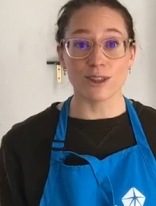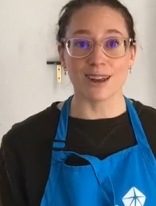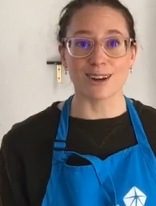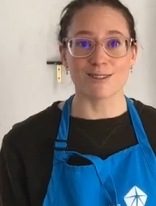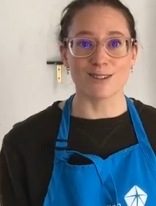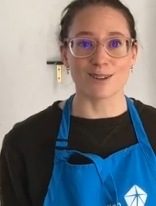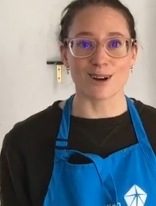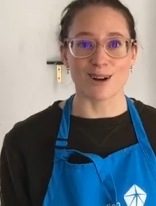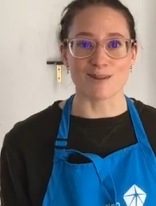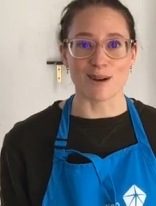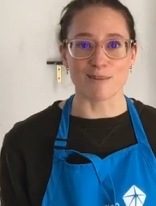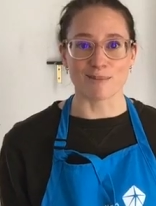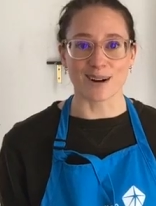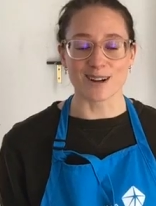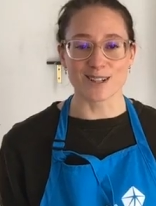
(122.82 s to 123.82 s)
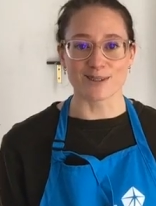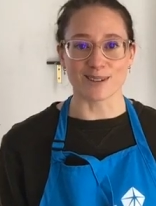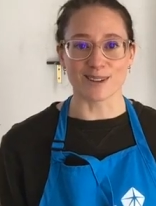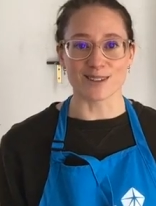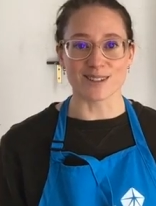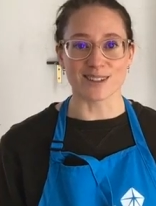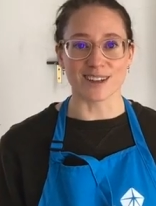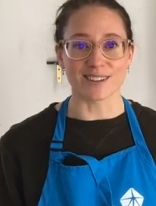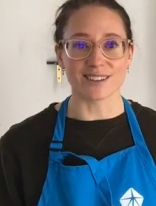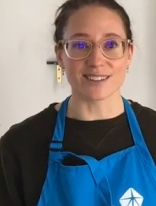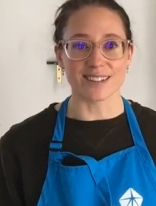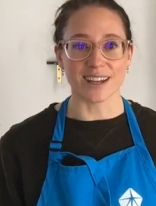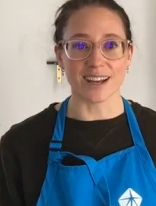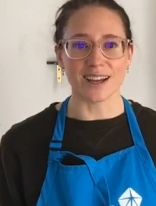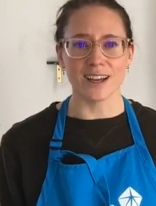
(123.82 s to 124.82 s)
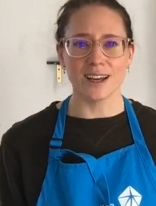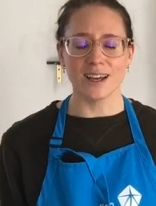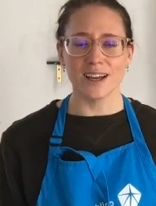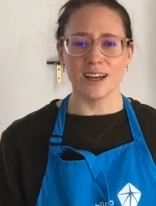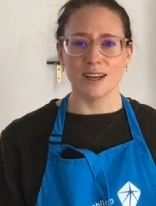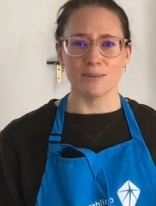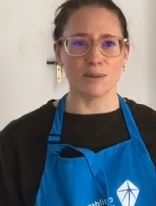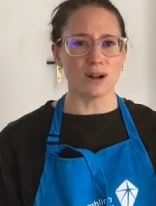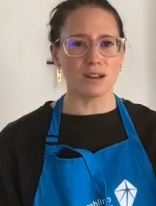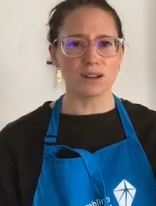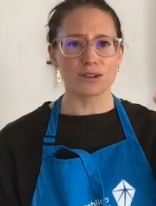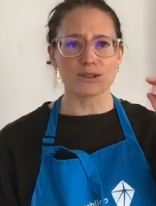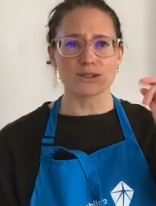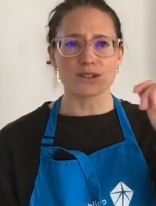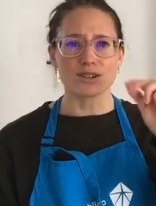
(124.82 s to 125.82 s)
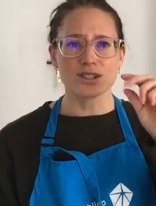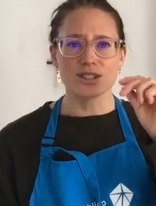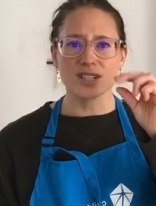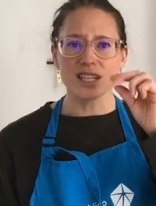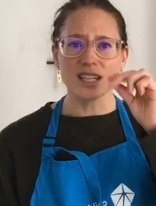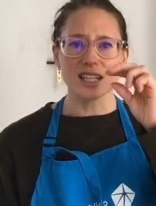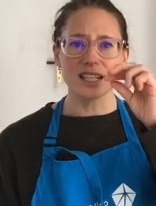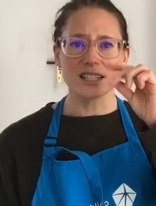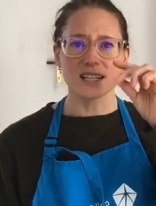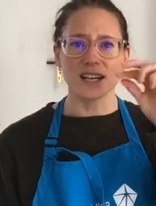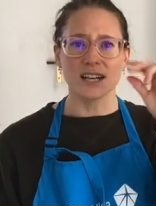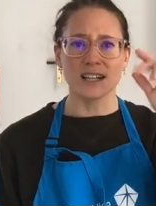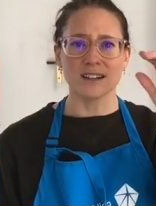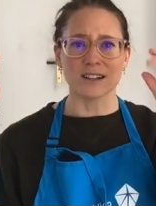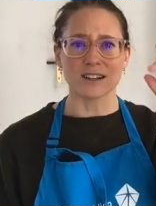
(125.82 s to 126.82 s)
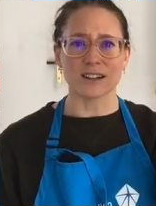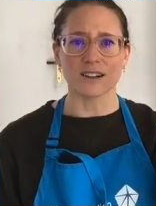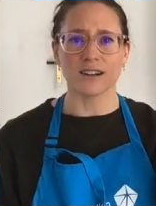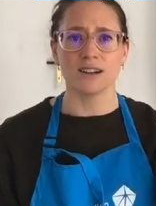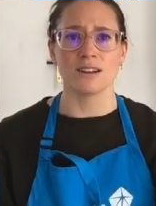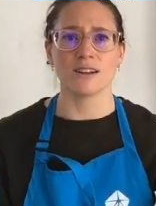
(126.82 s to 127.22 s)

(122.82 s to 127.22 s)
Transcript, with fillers: that if you were at my marshmallows the other day. Molecules are teeny tiny little